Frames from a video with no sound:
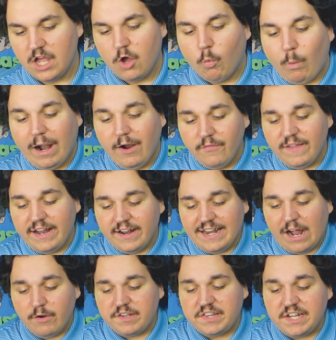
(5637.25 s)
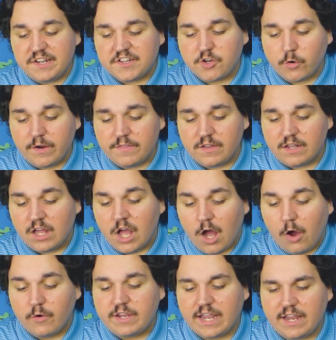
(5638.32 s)
Why don't they announce these during the...
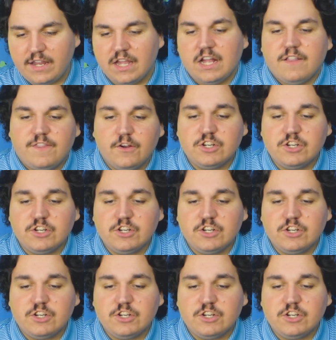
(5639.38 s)
Okay, there's